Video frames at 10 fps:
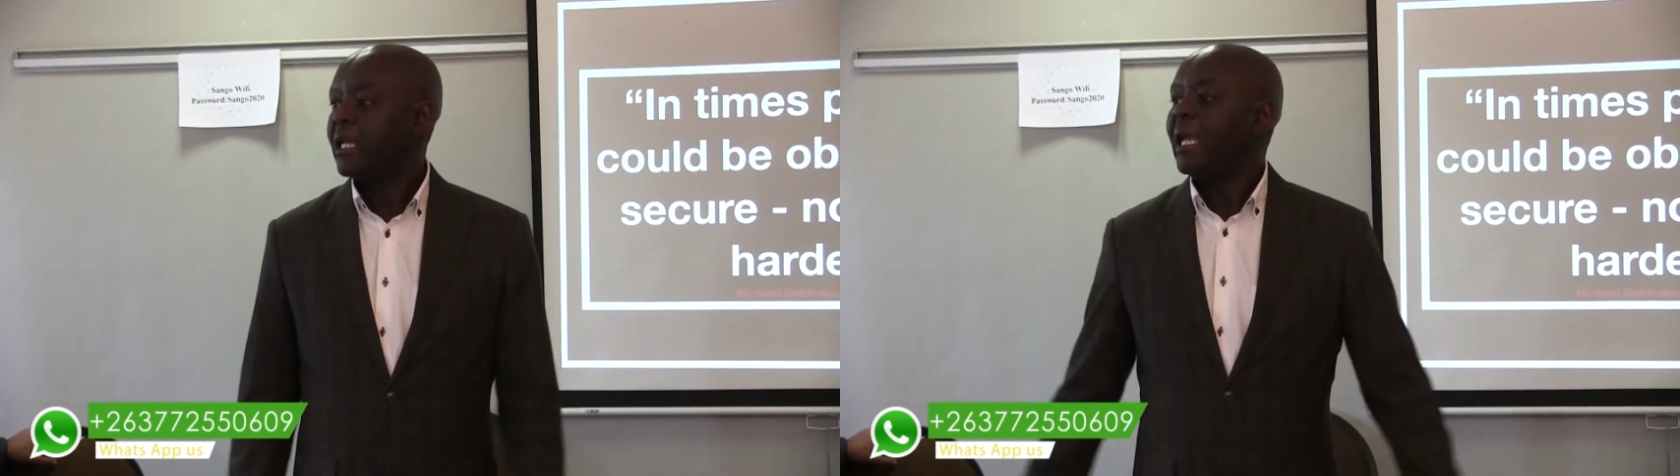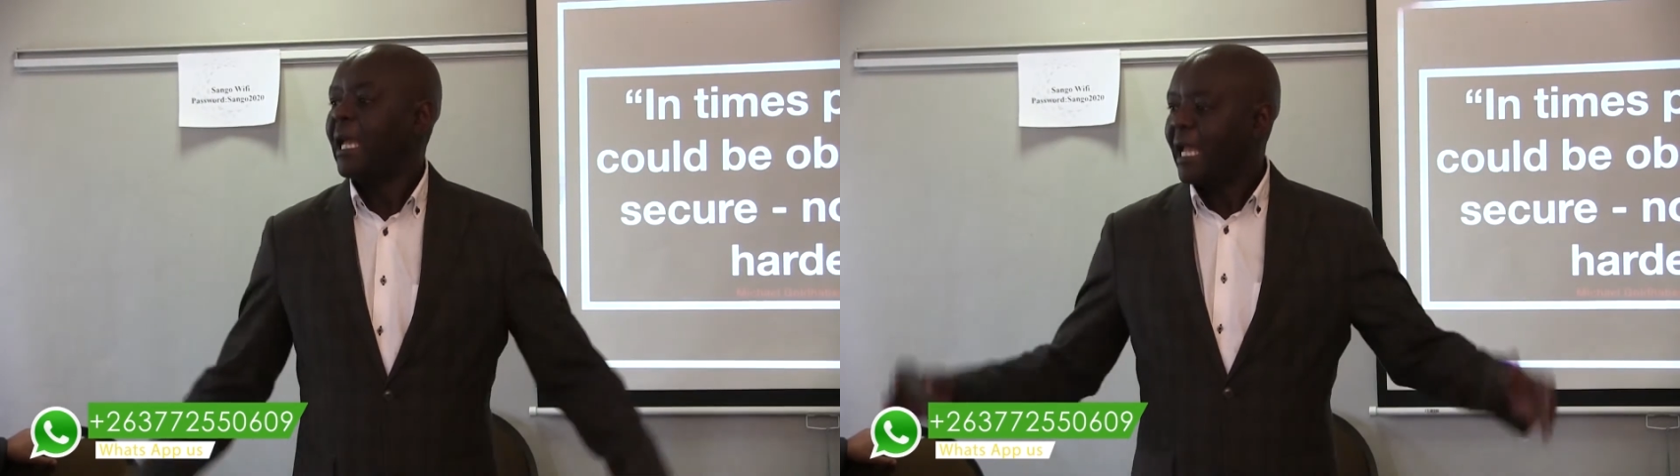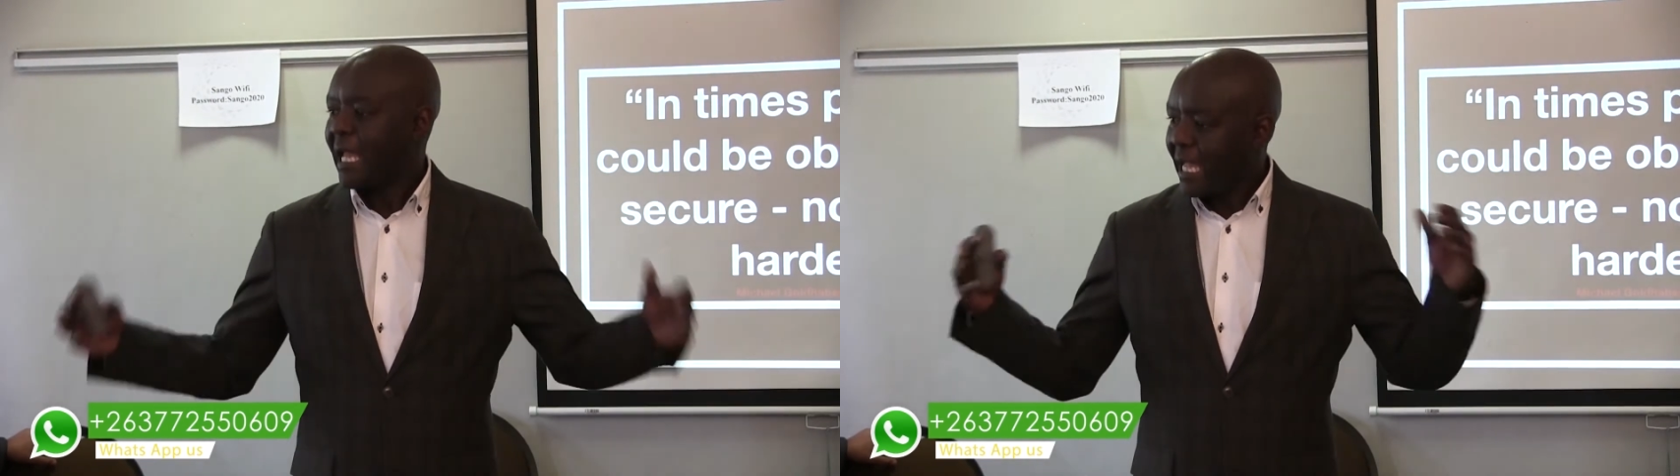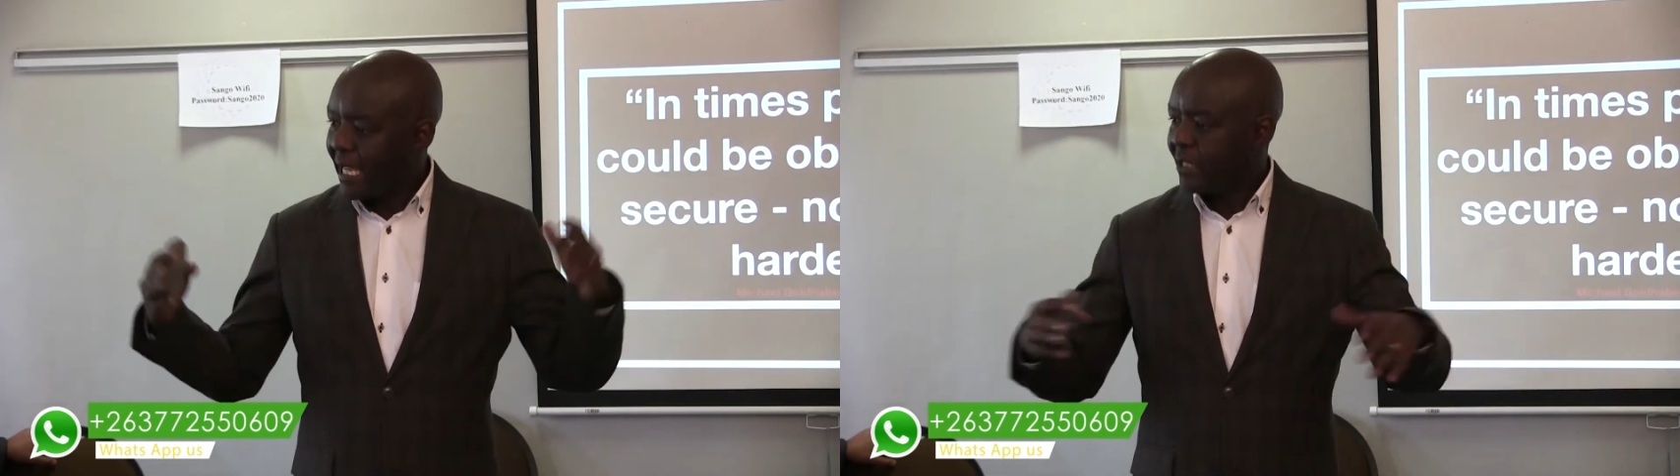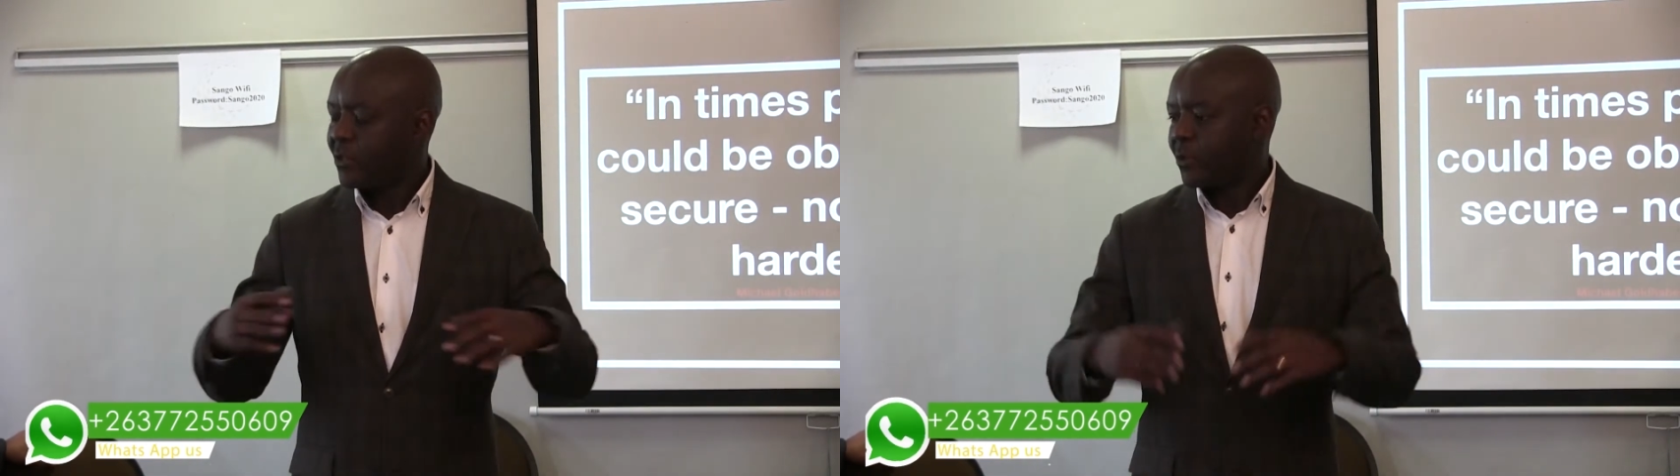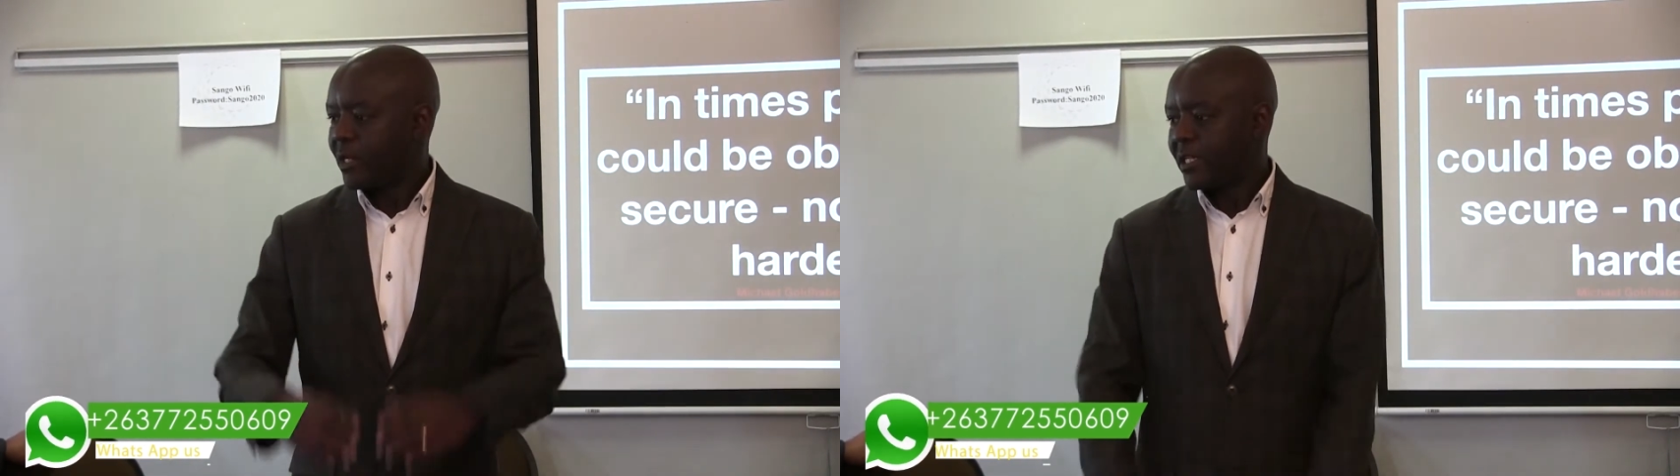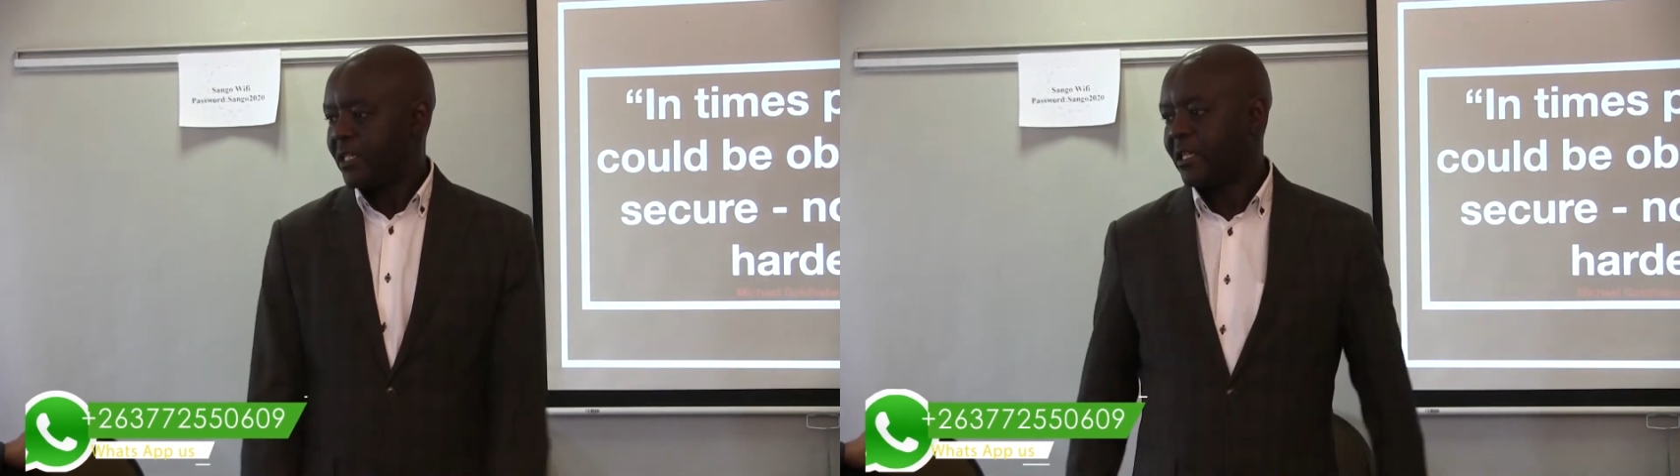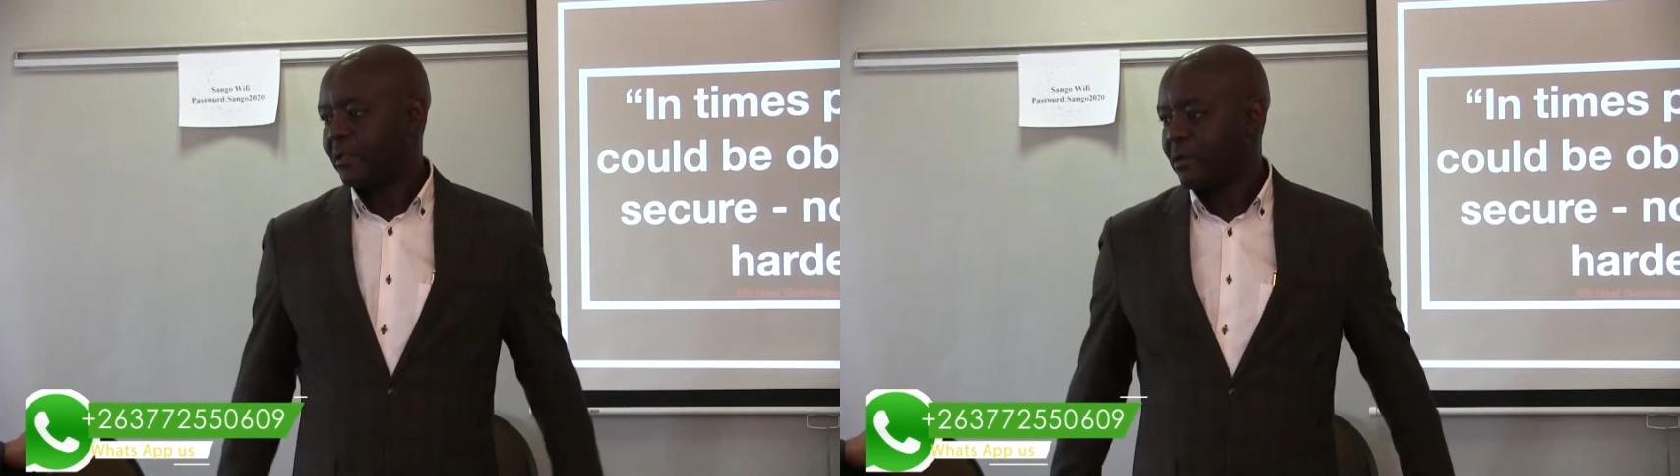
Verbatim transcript: wow. and to Russia